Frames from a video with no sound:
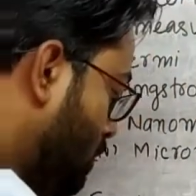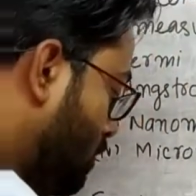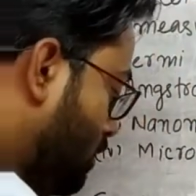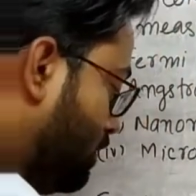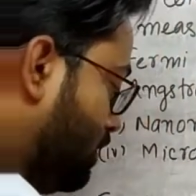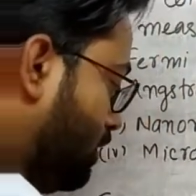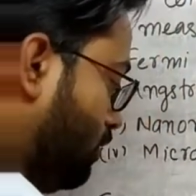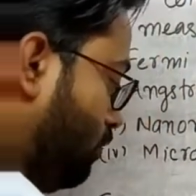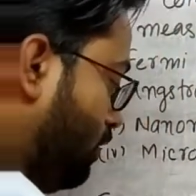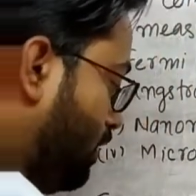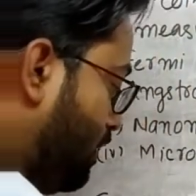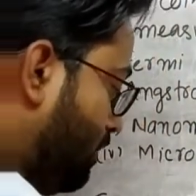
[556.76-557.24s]
The
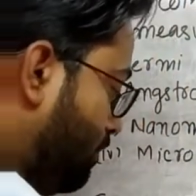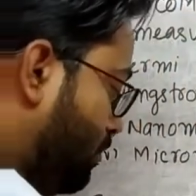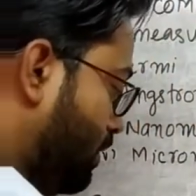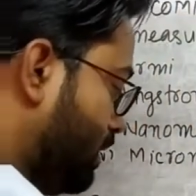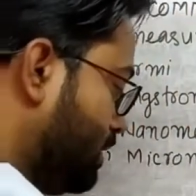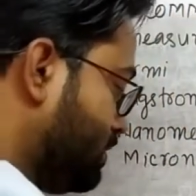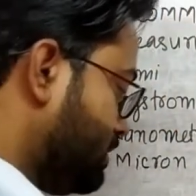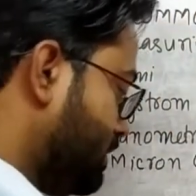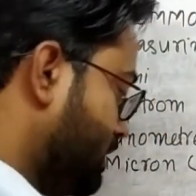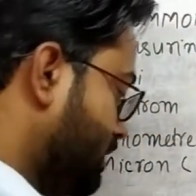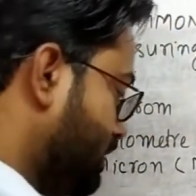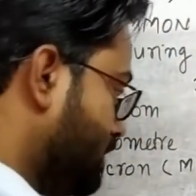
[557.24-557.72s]
1
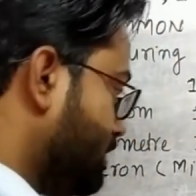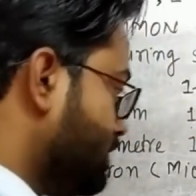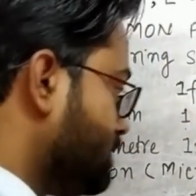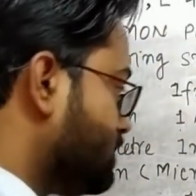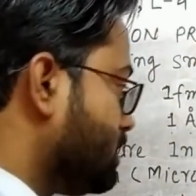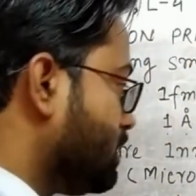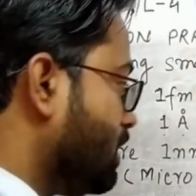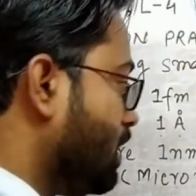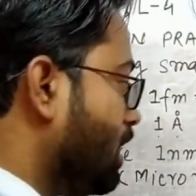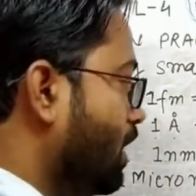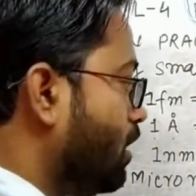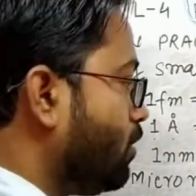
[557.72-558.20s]
parsec is
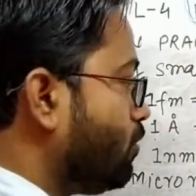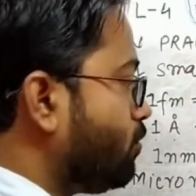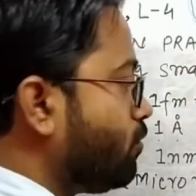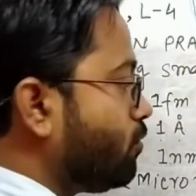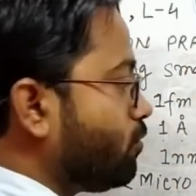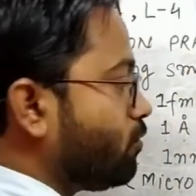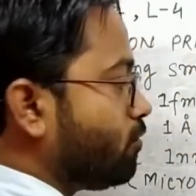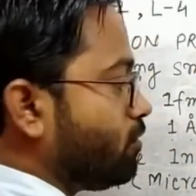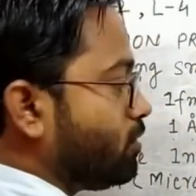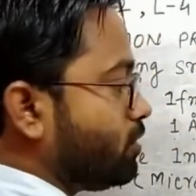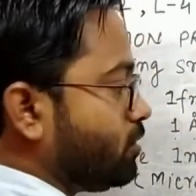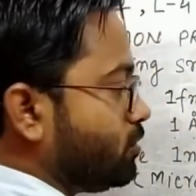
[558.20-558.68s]
how
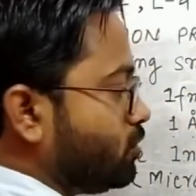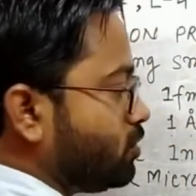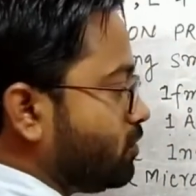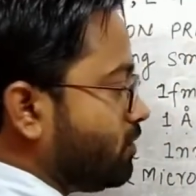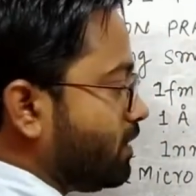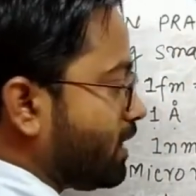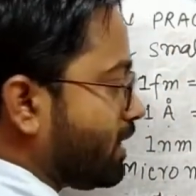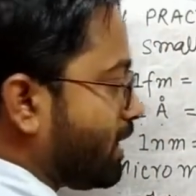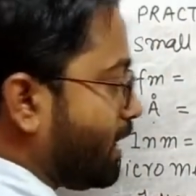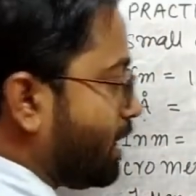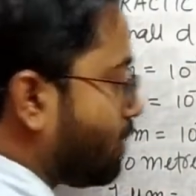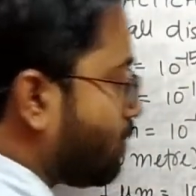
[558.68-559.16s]
you will
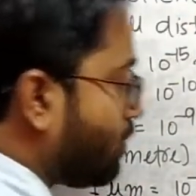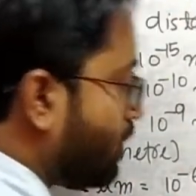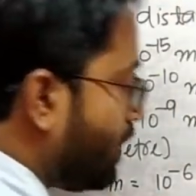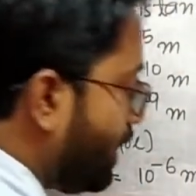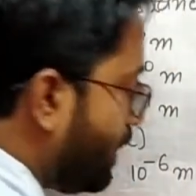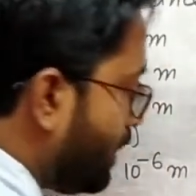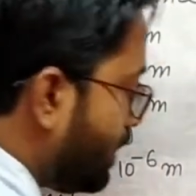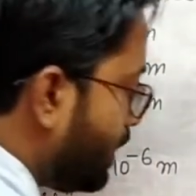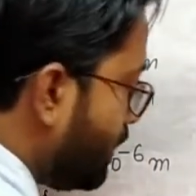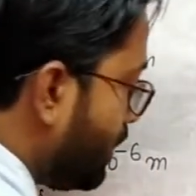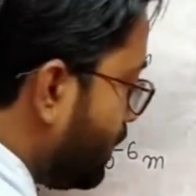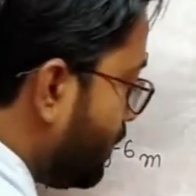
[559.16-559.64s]

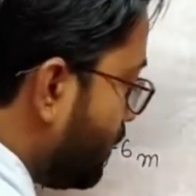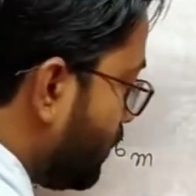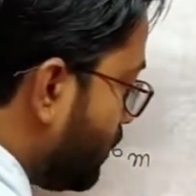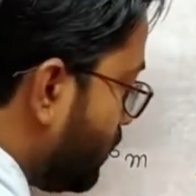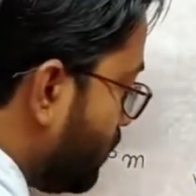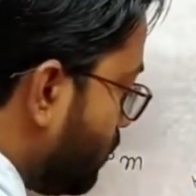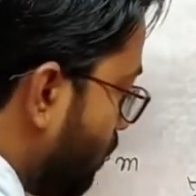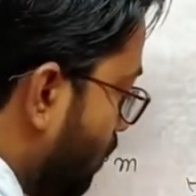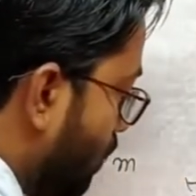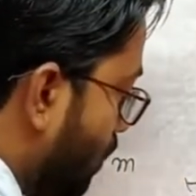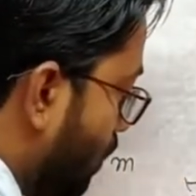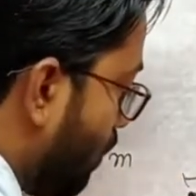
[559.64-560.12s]
calculate.
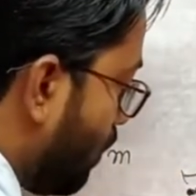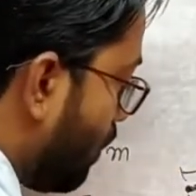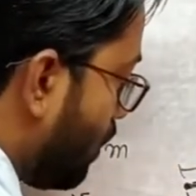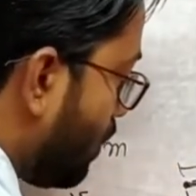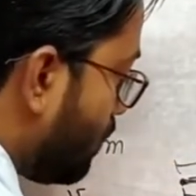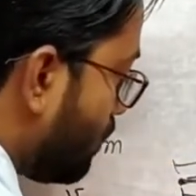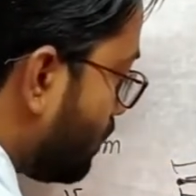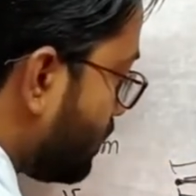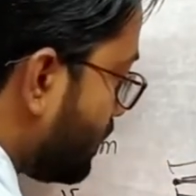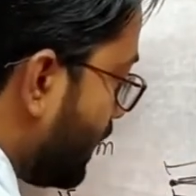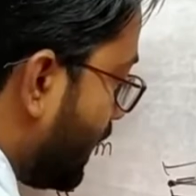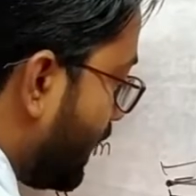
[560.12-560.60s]
You all
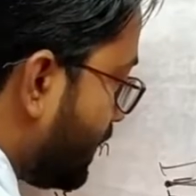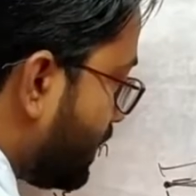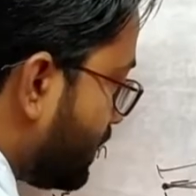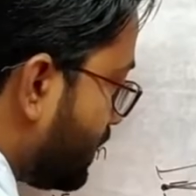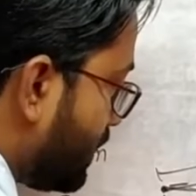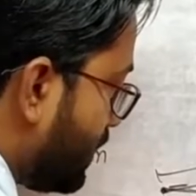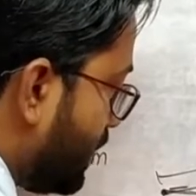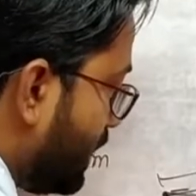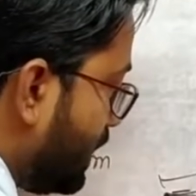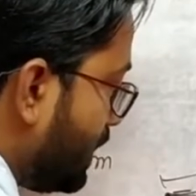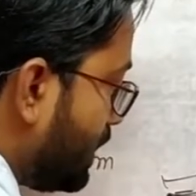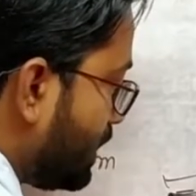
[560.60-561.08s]
know that
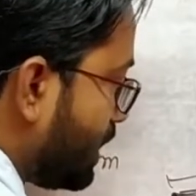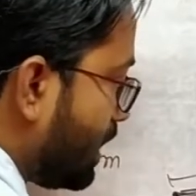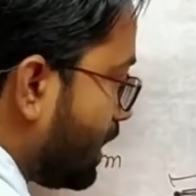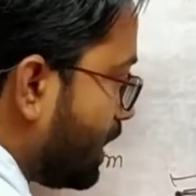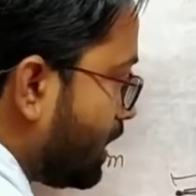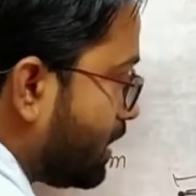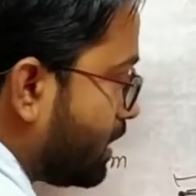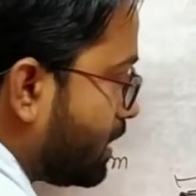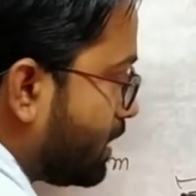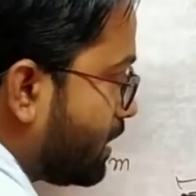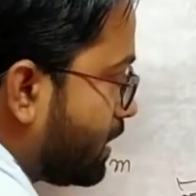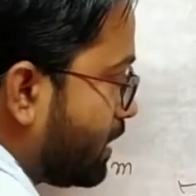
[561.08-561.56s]
theta
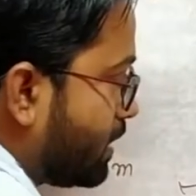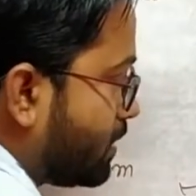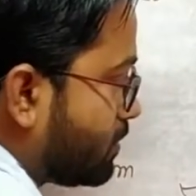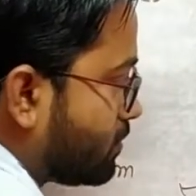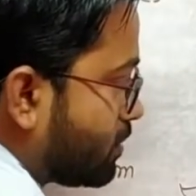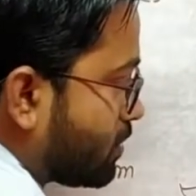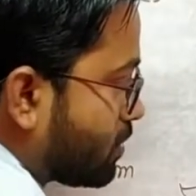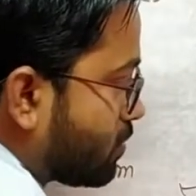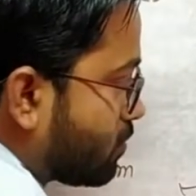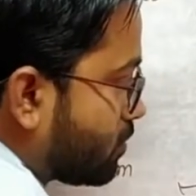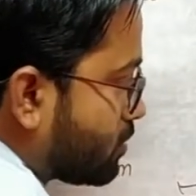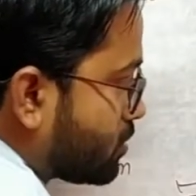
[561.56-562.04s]
is
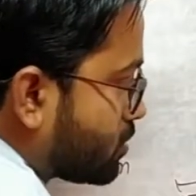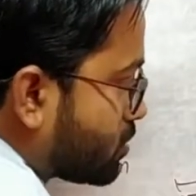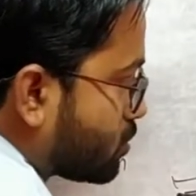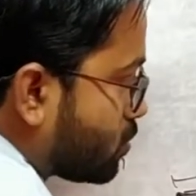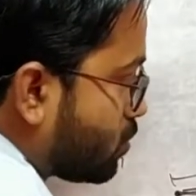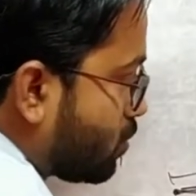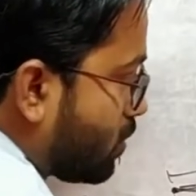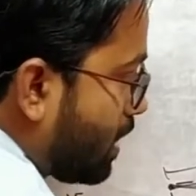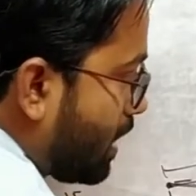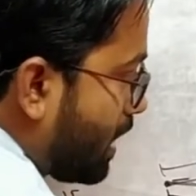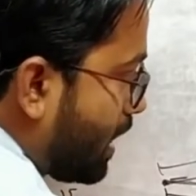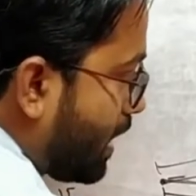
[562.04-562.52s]
equals to
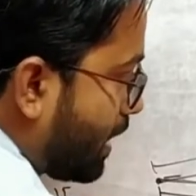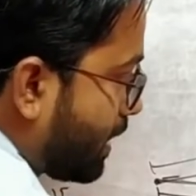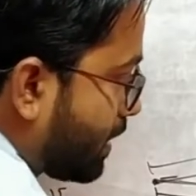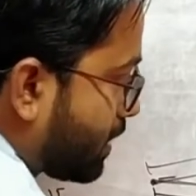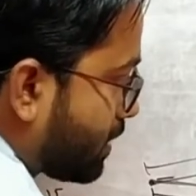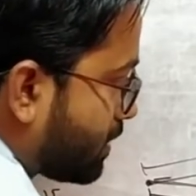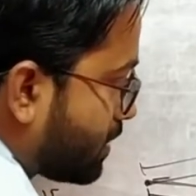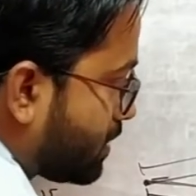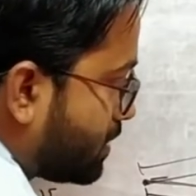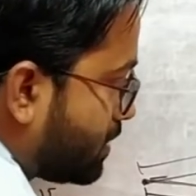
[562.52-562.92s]
arc.